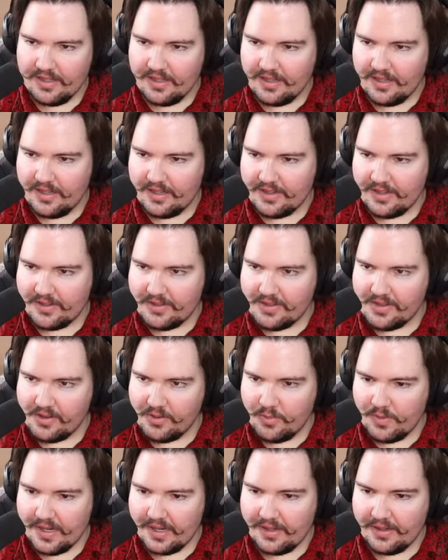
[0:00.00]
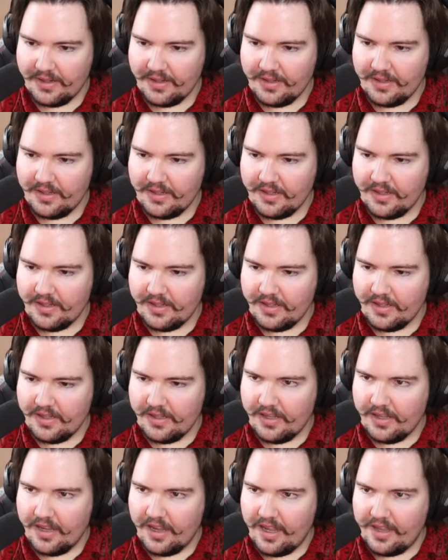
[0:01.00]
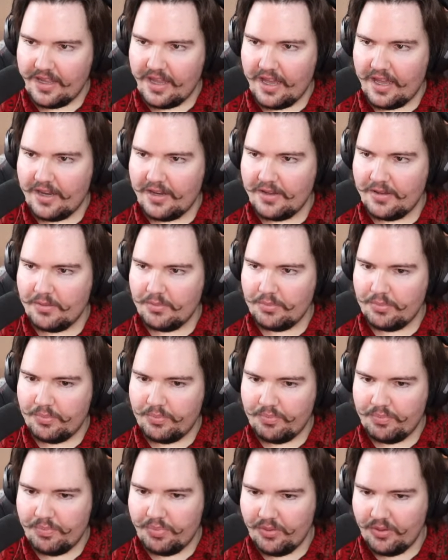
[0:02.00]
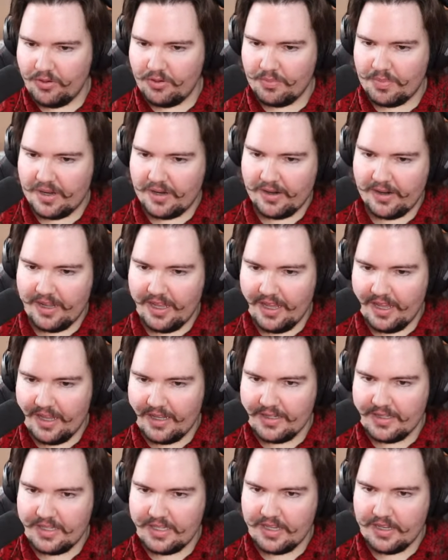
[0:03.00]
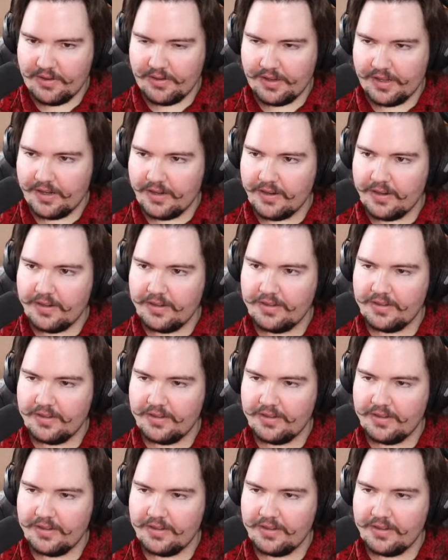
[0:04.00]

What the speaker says: So it's so weird. And then blueberry interior